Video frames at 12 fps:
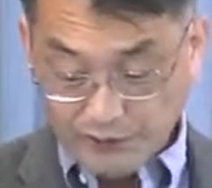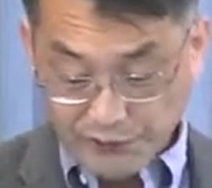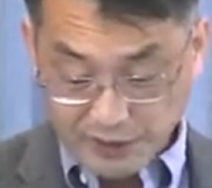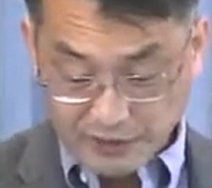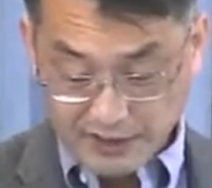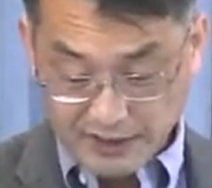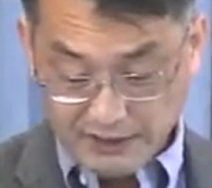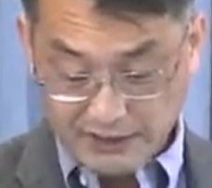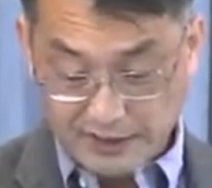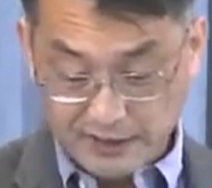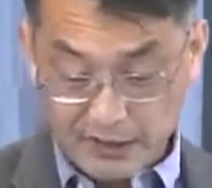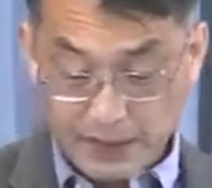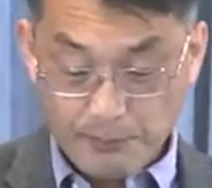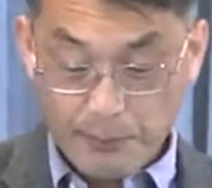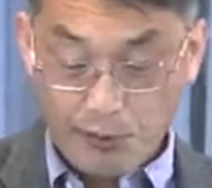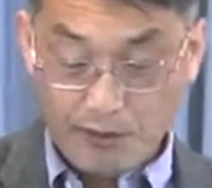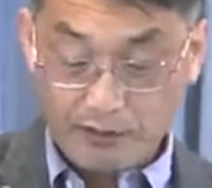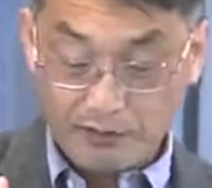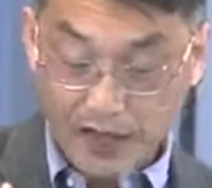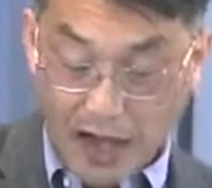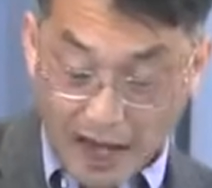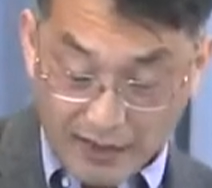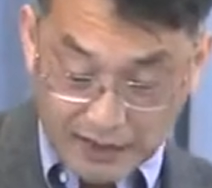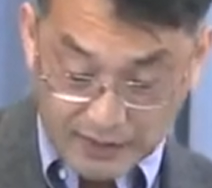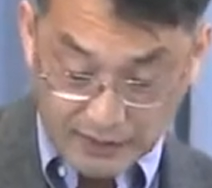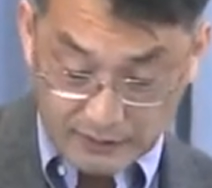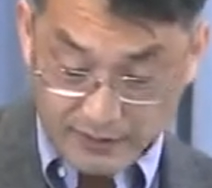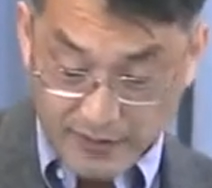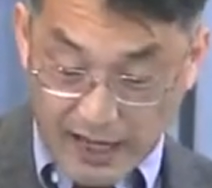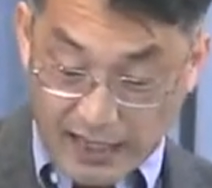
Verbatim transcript: Philistines in the temple of Dagon